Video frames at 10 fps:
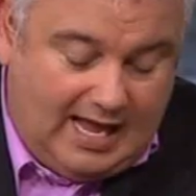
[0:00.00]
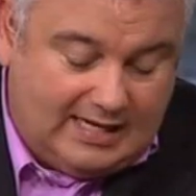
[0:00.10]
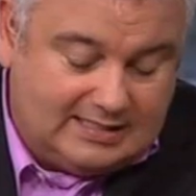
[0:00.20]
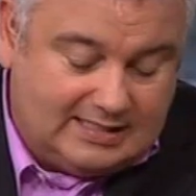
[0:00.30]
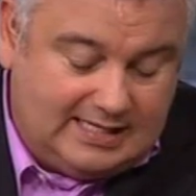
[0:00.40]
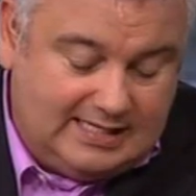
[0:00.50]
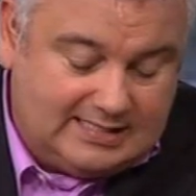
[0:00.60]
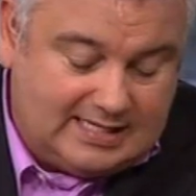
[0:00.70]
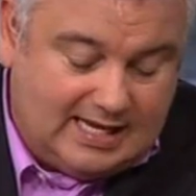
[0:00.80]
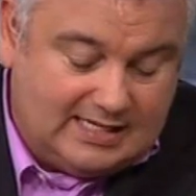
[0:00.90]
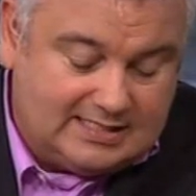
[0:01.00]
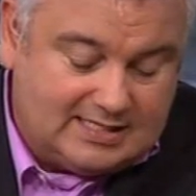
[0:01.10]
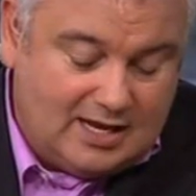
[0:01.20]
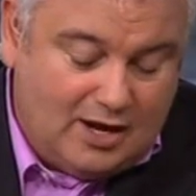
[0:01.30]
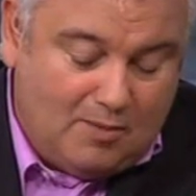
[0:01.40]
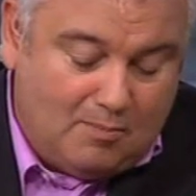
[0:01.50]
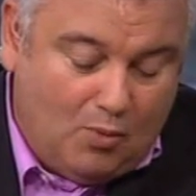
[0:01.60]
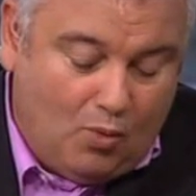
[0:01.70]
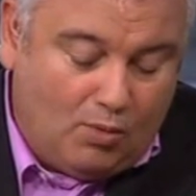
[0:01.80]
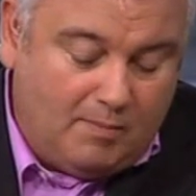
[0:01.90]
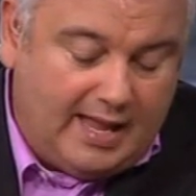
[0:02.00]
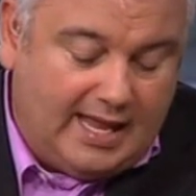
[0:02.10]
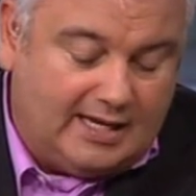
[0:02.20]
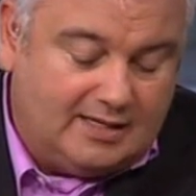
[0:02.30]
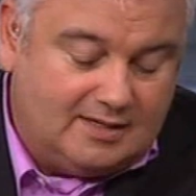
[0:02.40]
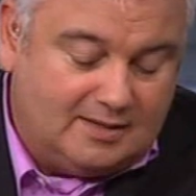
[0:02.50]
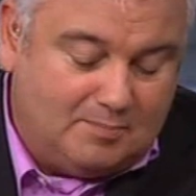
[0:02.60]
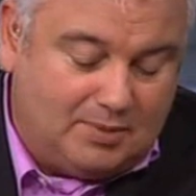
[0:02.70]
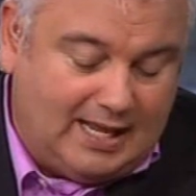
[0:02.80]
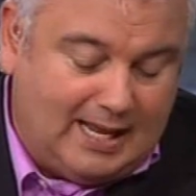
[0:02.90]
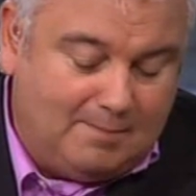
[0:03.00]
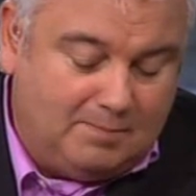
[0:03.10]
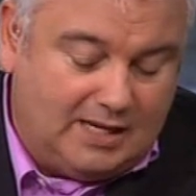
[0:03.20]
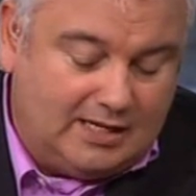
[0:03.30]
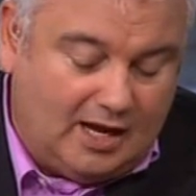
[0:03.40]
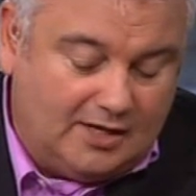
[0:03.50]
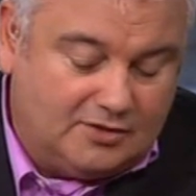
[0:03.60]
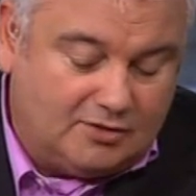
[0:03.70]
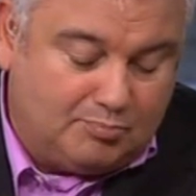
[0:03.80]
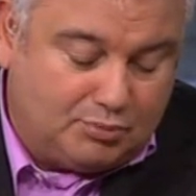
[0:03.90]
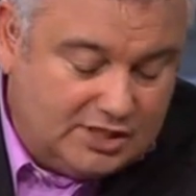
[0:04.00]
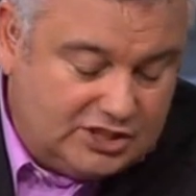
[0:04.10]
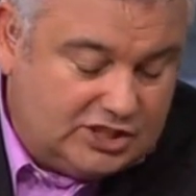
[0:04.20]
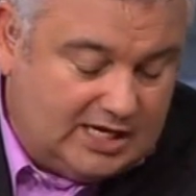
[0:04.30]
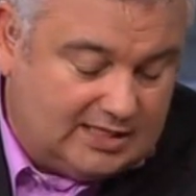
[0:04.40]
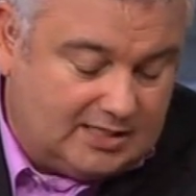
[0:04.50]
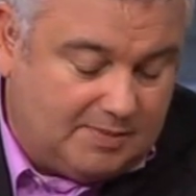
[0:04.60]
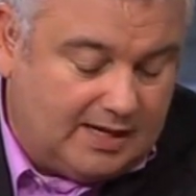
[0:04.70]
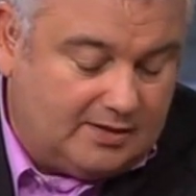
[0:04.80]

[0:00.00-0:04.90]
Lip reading: And he says more men blame being underappreciated